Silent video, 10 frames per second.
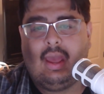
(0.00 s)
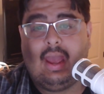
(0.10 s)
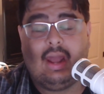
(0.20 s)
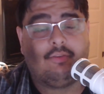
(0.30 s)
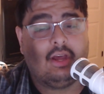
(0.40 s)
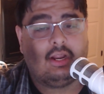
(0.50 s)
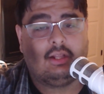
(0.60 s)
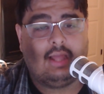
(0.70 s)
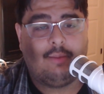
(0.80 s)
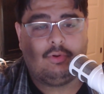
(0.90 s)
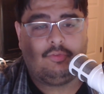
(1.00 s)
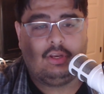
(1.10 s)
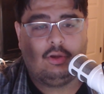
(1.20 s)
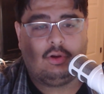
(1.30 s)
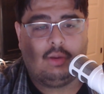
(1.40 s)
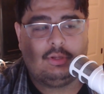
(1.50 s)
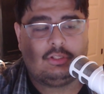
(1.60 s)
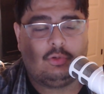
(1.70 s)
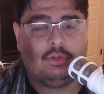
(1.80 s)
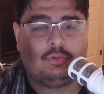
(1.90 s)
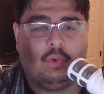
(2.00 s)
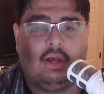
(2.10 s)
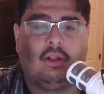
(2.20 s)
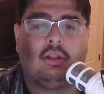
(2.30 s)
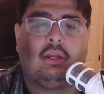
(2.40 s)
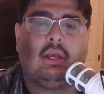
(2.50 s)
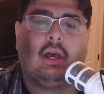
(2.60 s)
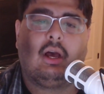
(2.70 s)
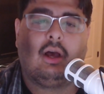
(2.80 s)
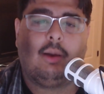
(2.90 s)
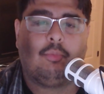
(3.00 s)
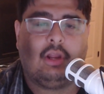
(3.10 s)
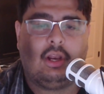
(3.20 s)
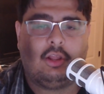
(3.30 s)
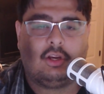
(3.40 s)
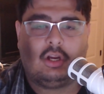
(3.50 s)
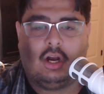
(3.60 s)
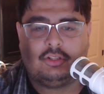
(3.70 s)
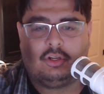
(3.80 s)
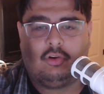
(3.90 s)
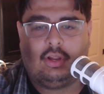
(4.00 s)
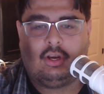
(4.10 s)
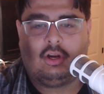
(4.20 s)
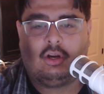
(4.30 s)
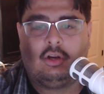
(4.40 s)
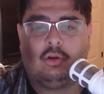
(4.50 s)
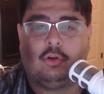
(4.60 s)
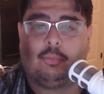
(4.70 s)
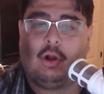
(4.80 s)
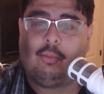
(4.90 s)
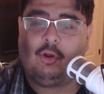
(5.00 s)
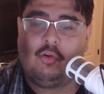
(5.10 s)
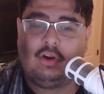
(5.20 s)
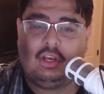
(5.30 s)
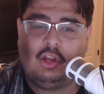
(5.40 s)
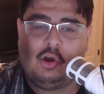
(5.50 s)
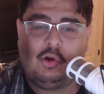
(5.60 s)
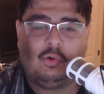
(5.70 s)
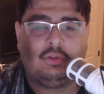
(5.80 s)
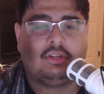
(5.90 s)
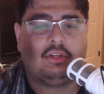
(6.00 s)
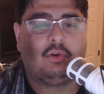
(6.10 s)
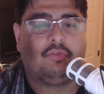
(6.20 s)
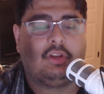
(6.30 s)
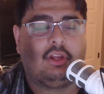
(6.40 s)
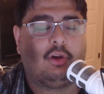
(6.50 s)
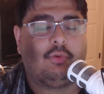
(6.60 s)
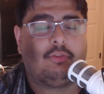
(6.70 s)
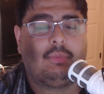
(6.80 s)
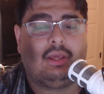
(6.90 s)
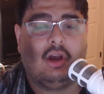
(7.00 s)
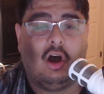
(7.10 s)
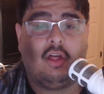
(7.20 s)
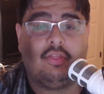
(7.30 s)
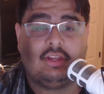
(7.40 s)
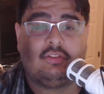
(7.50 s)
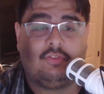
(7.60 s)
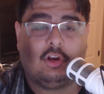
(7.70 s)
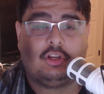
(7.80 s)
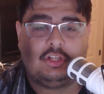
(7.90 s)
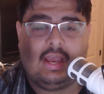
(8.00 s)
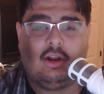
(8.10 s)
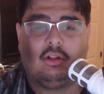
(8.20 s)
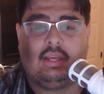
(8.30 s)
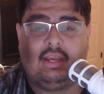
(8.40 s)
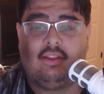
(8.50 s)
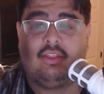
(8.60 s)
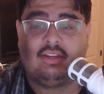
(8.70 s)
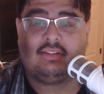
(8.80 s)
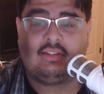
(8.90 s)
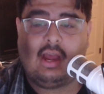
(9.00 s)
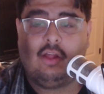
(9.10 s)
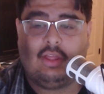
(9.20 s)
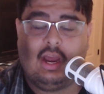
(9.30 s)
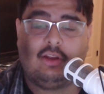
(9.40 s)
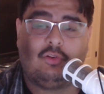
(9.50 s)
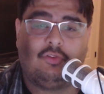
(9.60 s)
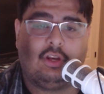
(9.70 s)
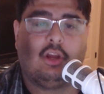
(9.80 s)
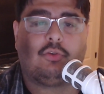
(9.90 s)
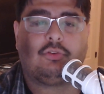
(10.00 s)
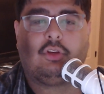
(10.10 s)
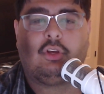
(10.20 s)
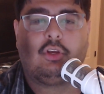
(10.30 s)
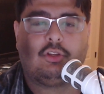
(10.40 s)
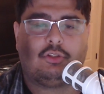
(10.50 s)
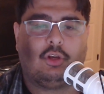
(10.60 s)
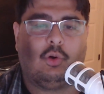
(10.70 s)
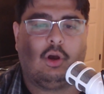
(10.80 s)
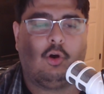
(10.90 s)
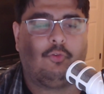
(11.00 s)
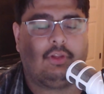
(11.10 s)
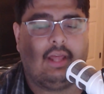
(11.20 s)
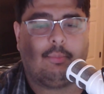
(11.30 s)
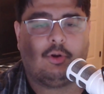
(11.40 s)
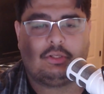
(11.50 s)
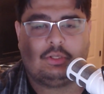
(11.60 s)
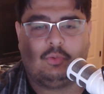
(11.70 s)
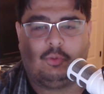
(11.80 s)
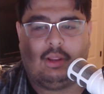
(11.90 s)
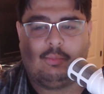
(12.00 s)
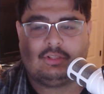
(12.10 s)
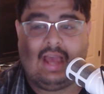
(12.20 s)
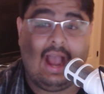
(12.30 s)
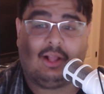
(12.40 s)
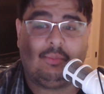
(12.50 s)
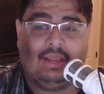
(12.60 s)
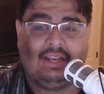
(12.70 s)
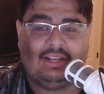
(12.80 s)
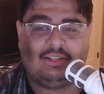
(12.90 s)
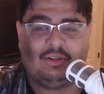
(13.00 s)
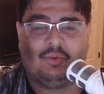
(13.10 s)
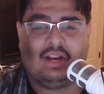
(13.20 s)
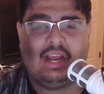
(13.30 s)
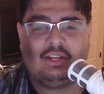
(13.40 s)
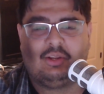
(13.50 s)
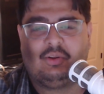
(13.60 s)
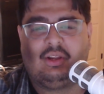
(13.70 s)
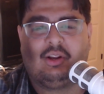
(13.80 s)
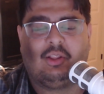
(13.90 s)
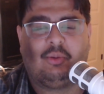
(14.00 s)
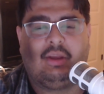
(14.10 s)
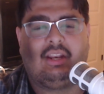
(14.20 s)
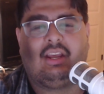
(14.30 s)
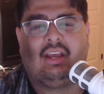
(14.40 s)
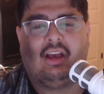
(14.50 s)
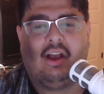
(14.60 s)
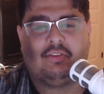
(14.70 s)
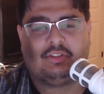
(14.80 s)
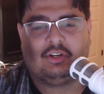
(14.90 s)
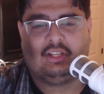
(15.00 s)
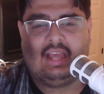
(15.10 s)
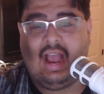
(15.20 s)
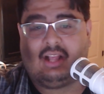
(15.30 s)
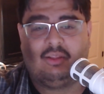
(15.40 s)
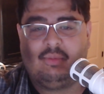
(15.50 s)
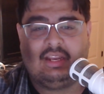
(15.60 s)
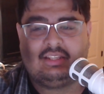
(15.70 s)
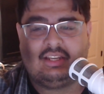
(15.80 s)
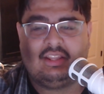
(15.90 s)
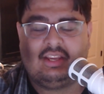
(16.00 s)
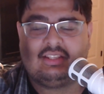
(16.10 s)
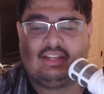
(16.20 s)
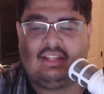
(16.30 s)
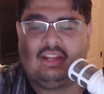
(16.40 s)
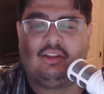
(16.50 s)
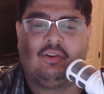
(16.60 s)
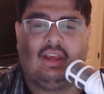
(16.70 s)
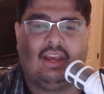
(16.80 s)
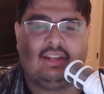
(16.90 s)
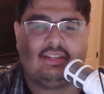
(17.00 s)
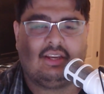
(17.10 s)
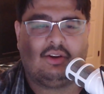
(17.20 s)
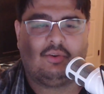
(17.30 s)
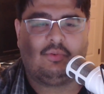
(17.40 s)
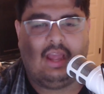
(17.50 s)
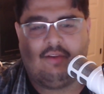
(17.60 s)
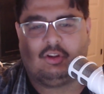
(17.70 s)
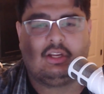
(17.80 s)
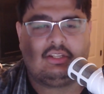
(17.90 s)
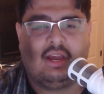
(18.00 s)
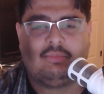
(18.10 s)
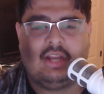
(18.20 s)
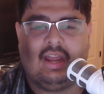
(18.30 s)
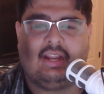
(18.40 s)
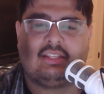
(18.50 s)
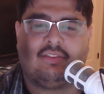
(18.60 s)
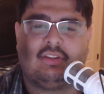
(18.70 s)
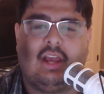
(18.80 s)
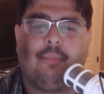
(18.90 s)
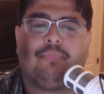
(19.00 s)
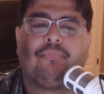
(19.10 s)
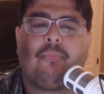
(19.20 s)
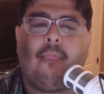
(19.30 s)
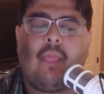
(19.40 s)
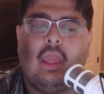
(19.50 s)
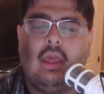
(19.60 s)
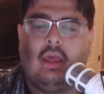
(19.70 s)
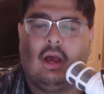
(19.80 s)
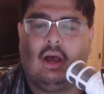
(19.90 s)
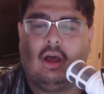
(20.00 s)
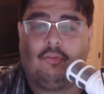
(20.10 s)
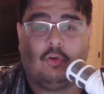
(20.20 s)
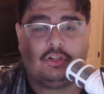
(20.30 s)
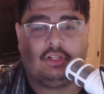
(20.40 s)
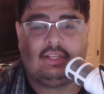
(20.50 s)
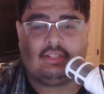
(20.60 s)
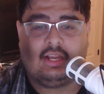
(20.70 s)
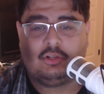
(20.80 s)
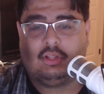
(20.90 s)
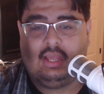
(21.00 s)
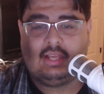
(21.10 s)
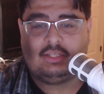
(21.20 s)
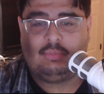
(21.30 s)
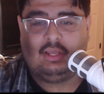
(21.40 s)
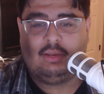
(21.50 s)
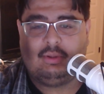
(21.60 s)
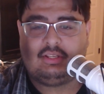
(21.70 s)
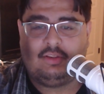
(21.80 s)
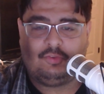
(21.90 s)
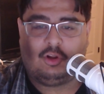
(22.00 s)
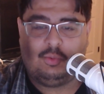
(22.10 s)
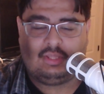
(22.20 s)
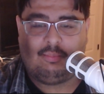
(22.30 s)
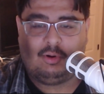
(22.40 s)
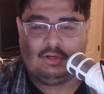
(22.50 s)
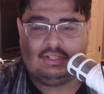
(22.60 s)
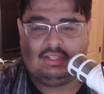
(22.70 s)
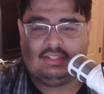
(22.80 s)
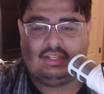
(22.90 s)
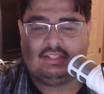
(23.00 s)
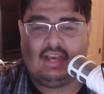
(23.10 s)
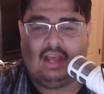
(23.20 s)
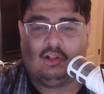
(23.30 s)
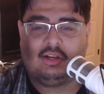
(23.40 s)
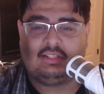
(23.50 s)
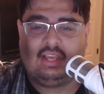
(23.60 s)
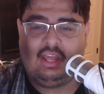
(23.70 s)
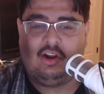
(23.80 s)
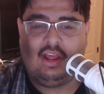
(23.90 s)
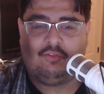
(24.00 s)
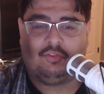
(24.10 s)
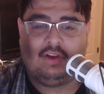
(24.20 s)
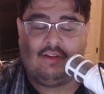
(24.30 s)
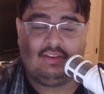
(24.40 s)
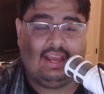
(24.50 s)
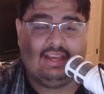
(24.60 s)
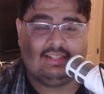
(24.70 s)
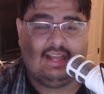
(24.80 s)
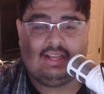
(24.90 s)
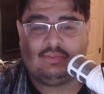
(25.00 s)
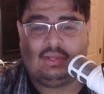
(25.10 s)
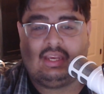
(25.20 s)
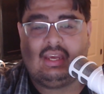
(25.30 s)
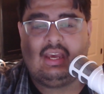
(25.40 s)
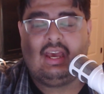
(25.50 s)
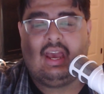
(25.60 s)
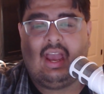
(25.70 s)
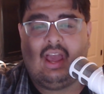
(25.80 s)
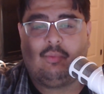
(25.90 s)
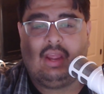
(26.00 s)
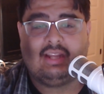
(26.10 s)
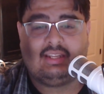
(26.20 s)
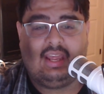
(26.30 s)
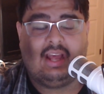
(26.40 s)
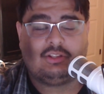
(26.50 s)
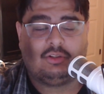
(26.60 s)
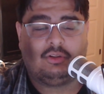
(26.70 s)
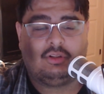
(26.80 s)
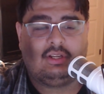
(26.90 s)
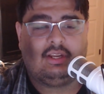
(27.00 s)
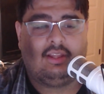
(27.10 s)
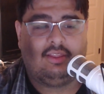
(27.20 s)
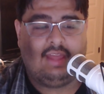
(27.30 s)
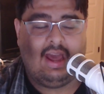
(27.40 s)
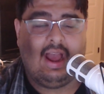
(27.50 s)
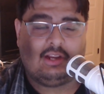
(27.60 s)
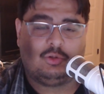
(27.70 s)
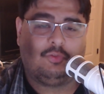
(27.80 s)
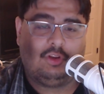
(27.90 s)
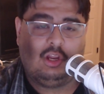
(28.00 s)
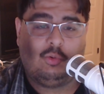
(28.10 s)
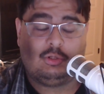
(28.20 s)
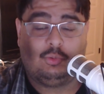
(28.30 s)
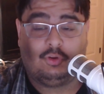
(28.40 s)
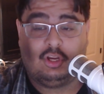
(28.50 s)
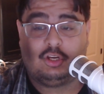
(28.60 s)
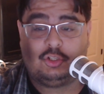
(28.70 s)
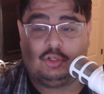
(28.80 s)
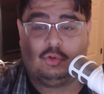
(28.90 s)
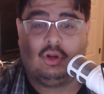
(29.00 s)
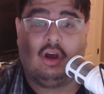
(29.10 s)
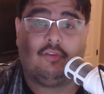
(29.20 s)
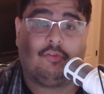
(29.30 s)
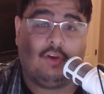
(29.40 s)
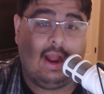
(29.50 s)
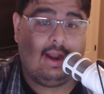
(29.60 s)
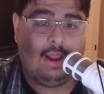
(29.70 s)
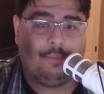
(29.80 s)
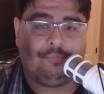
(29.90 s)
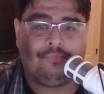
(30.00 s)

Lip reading: And I've got a collaborative video coming soon as well. I'm bringing another content creator who you probably already know to do a video with me on this very channel in this style that I do videos. So hopefully that person will be able to acclimate to what I do here a little bit. I've certainly acclimated to the things that they do, and we have a good time chatting and stuff like that. Unfortunately, scheduling has been a bit difficult with that person since I lost internet for 5 days last week, and we had to cancel that actual video, which we were going to shoot on Friday.